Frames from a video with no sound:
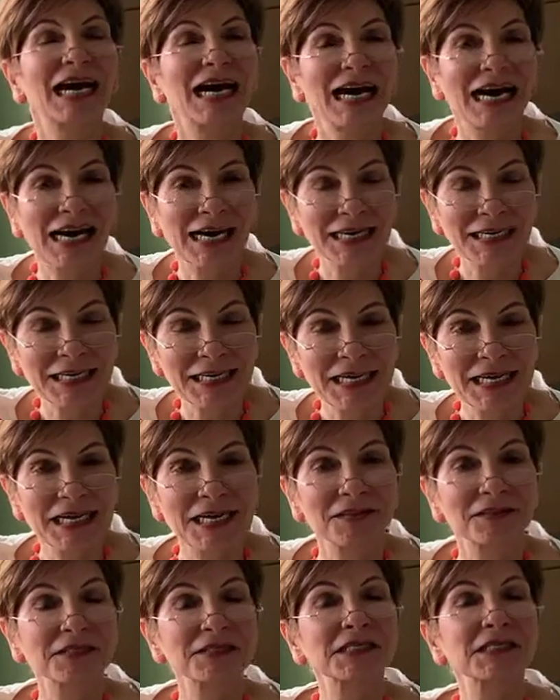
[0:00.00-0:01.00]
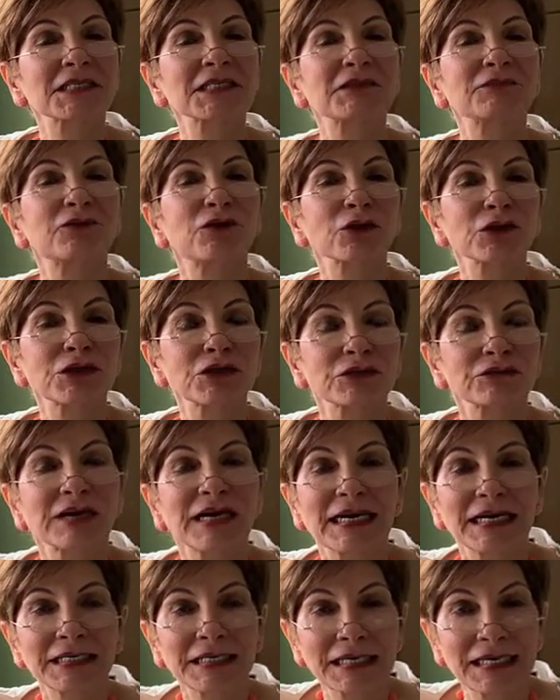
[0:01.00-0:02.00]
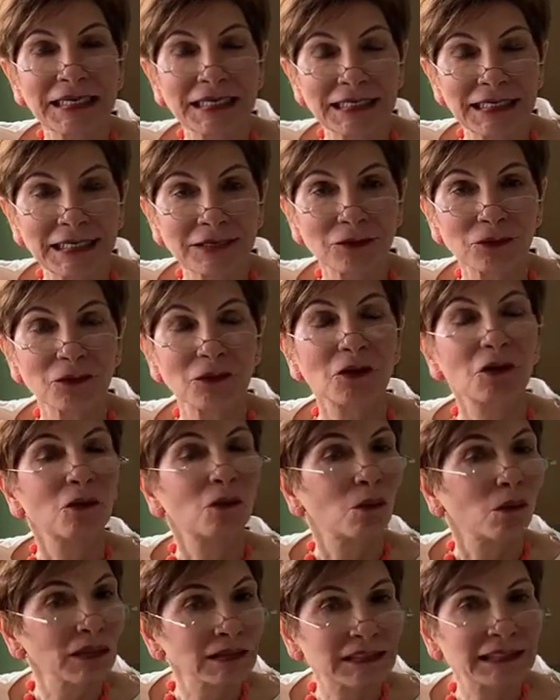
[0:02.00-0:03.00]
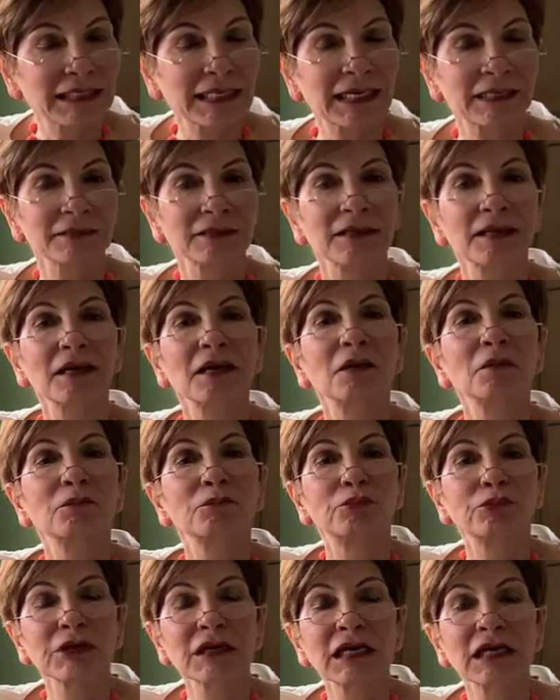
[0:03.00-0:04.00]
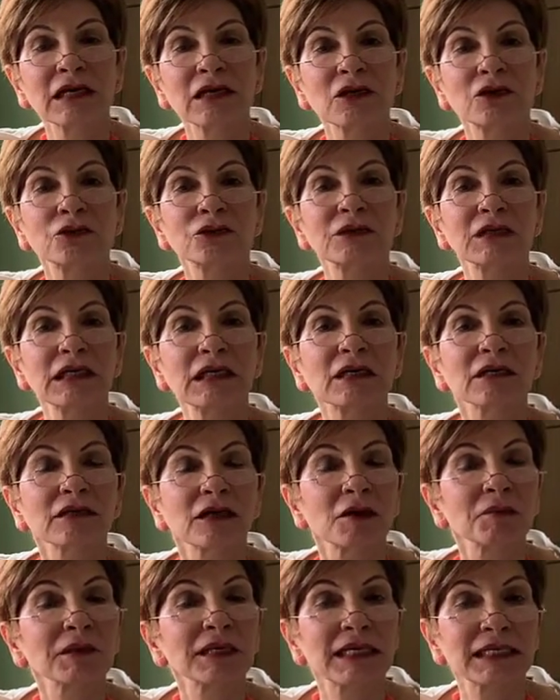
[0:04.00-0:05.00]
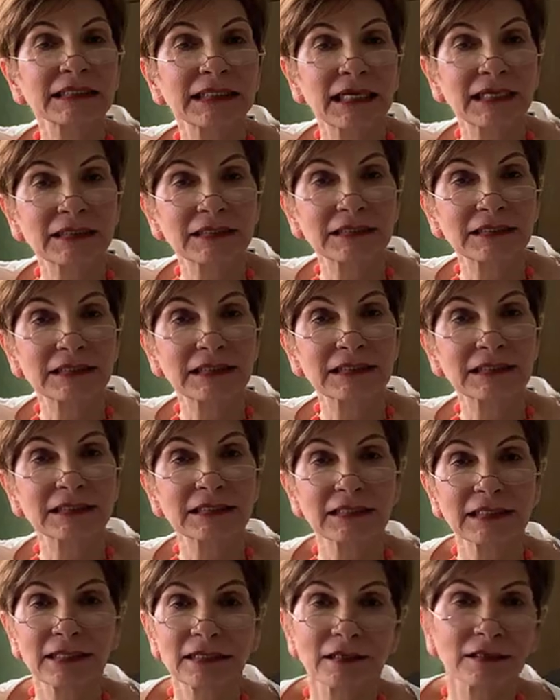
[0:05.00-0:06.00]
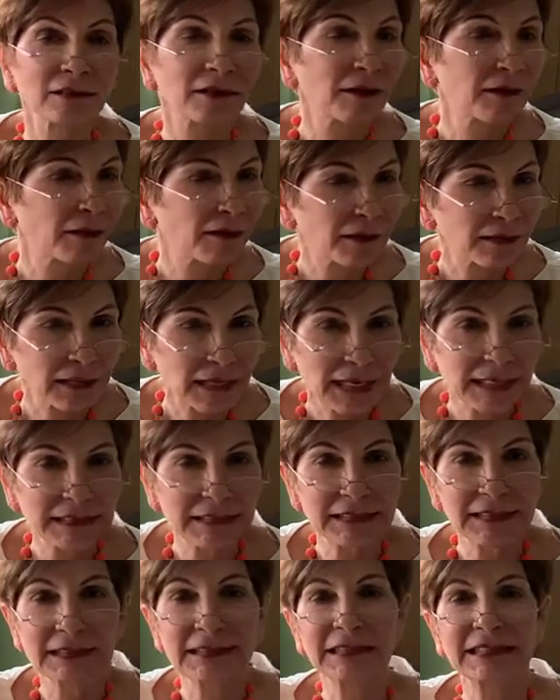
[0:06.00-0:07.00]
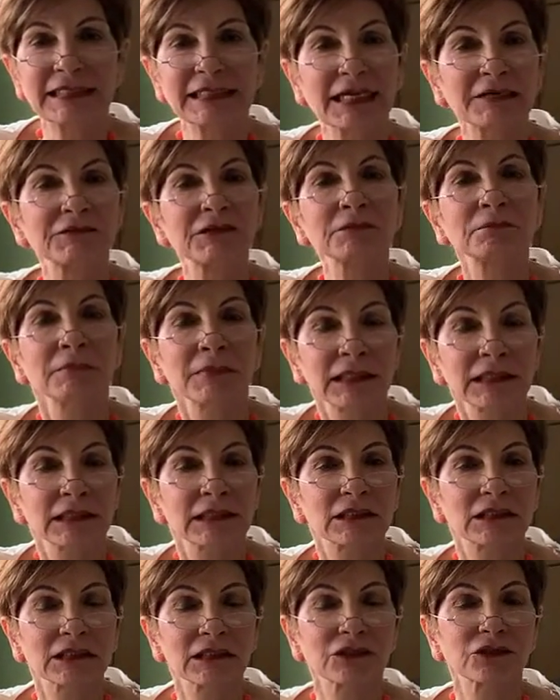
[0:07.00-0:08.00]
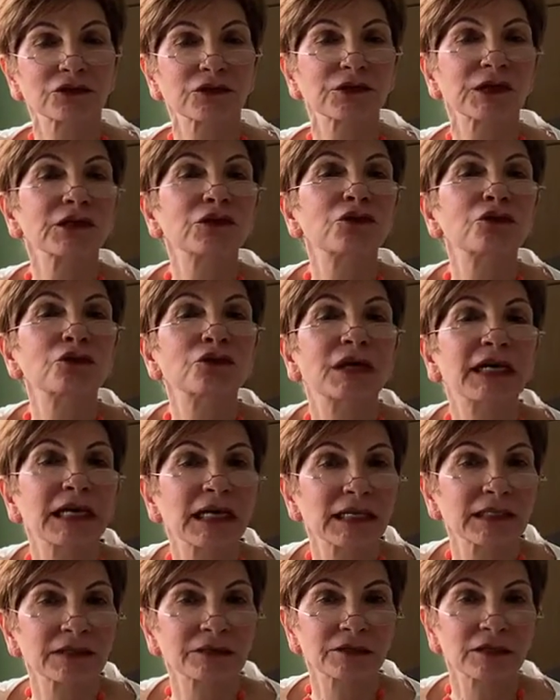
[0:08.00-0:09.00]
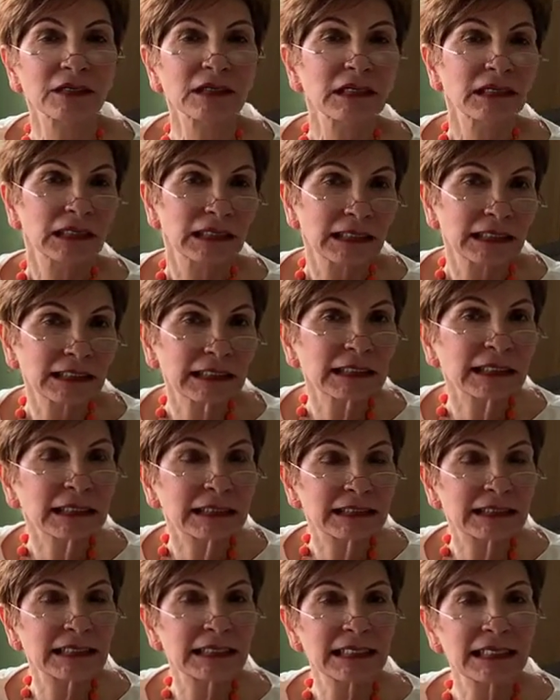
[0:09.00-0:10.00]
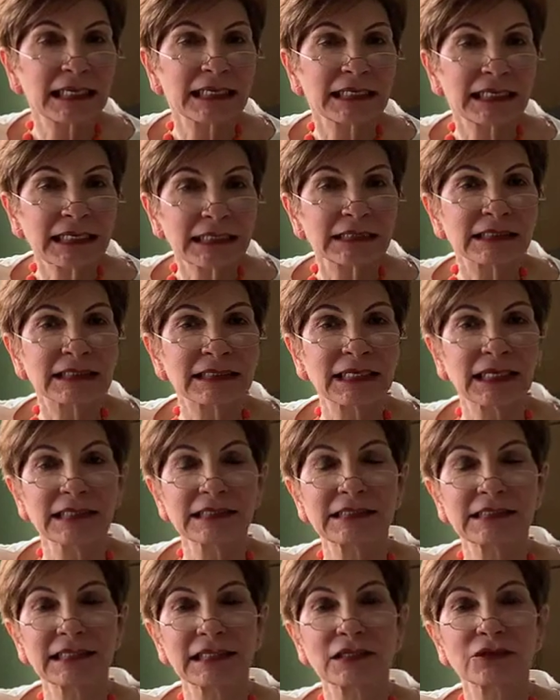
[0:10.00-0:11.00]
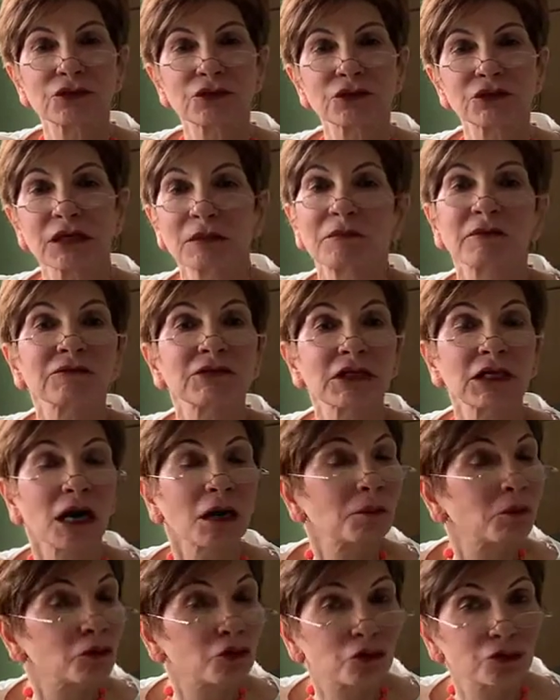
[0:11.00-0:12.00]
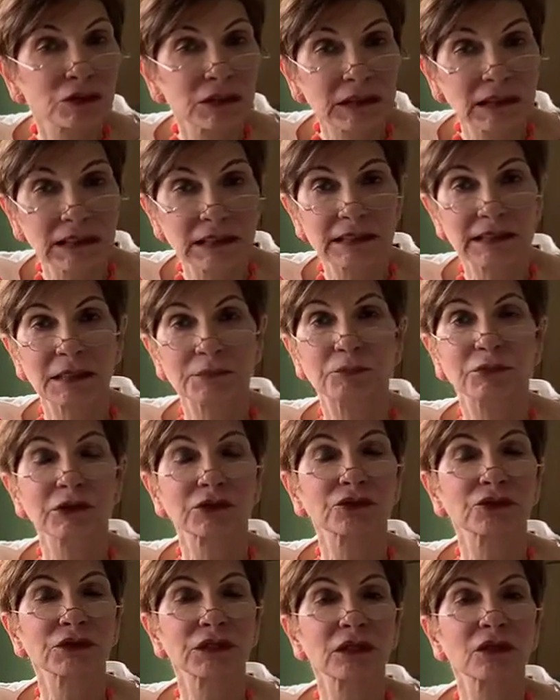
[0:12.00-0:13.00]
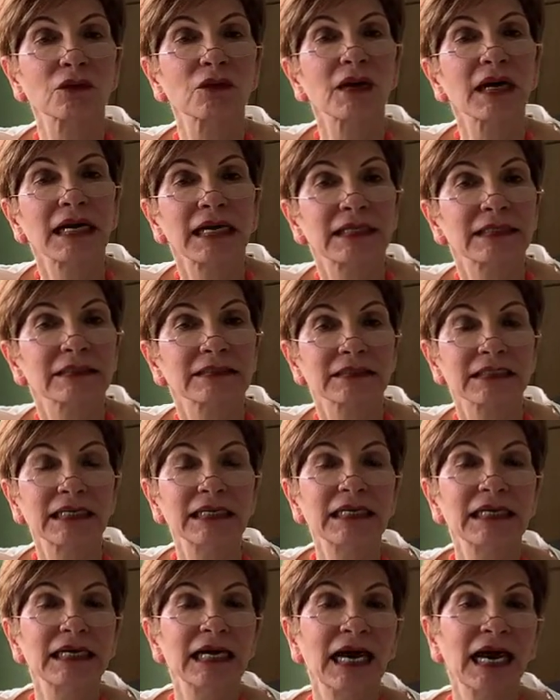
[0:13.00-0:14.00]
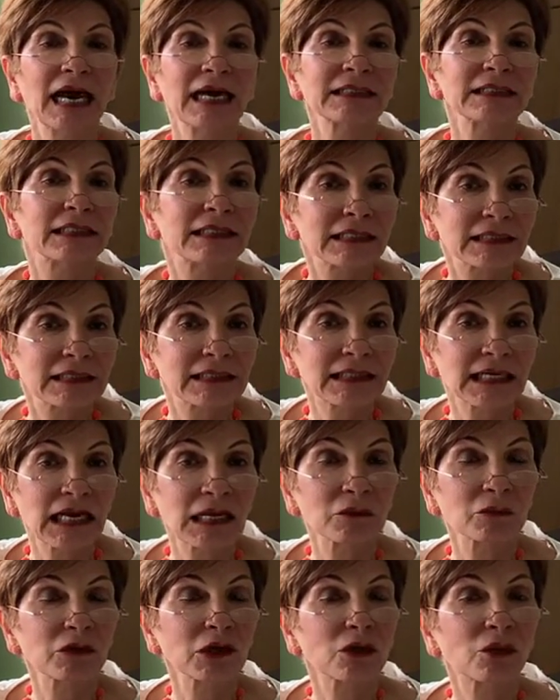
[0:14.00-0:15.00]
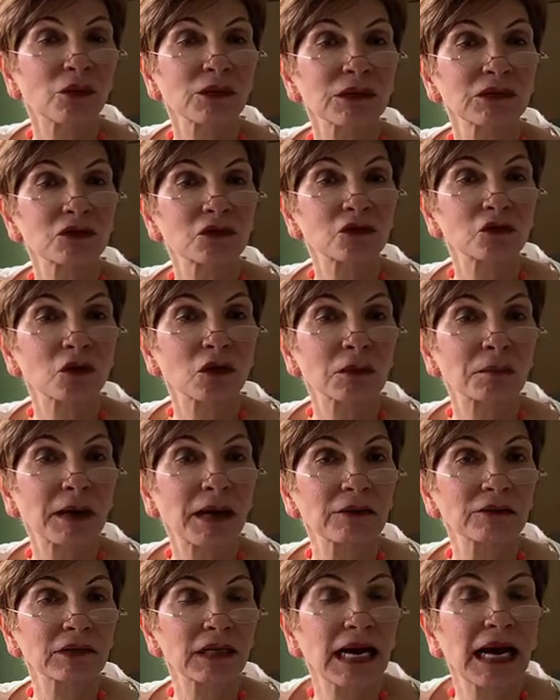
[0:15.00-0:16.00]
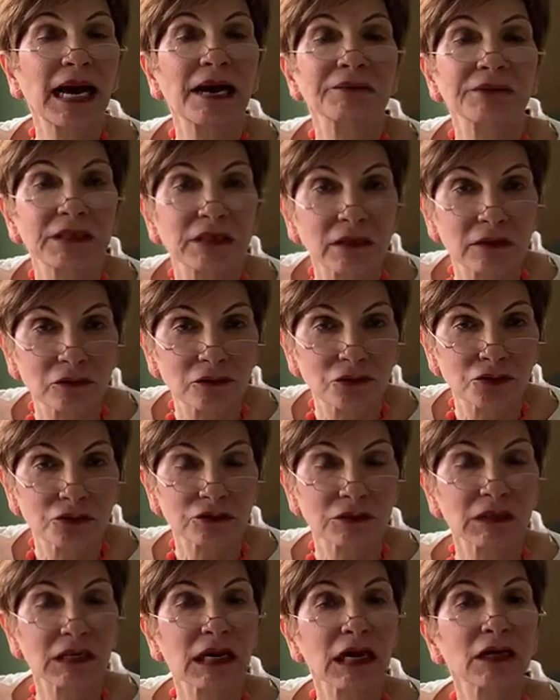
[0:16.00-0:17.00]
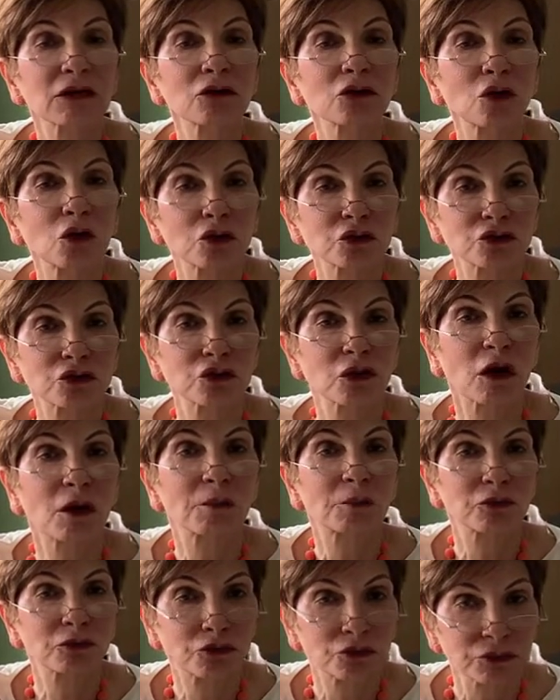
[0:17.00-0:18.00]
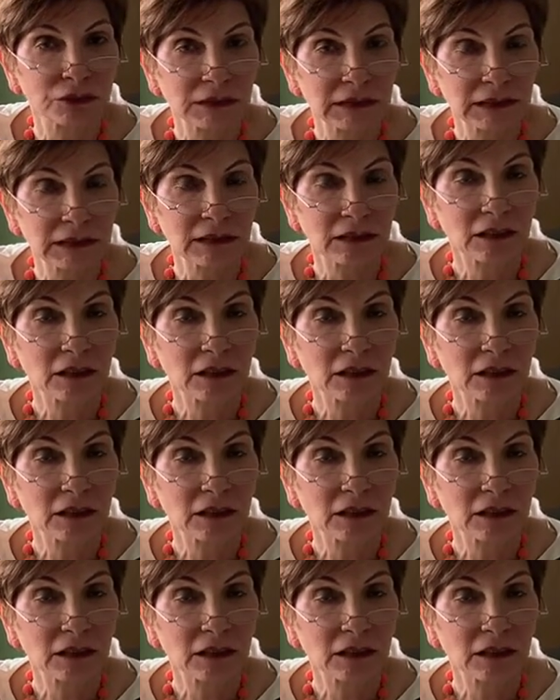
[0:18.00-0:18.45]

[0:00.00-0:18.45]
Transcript: Hi, this is the voice of Heidie Calero, once again bringing you economic analysis in less than 7 minutes so that you gather an idea, insights into some of the opportunities that Puerto Rico has. And this time we are going to talk about agriculture, a lost opportunity.